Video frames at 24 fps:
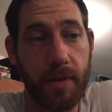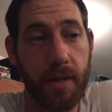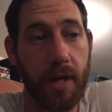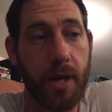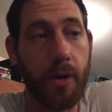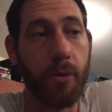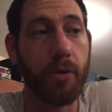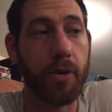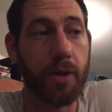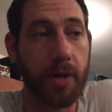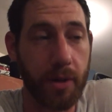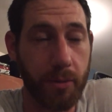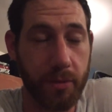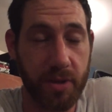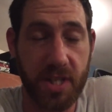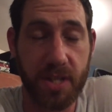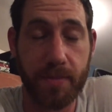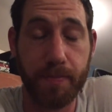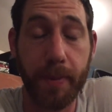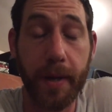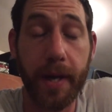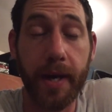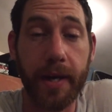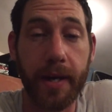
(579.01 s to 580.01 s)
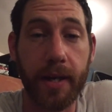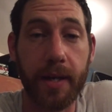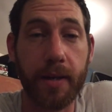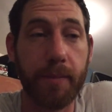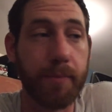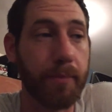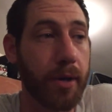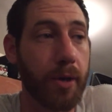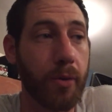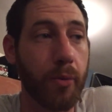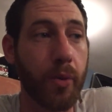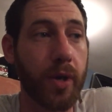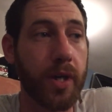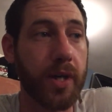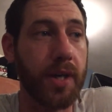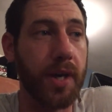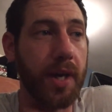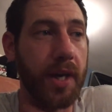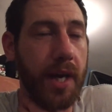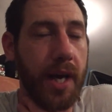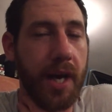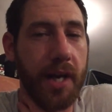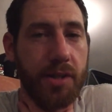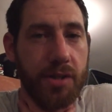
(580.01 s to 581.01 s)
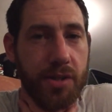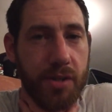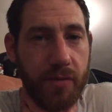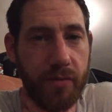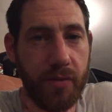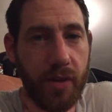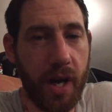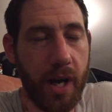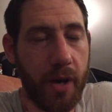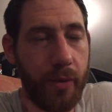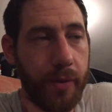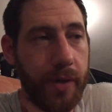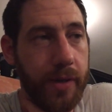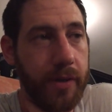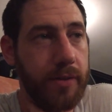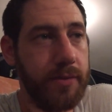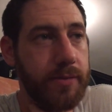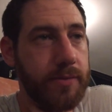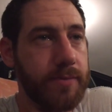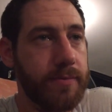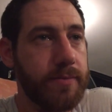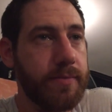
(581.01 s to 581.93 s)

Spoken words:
It would spin, but it wouldn't engage the flywheel.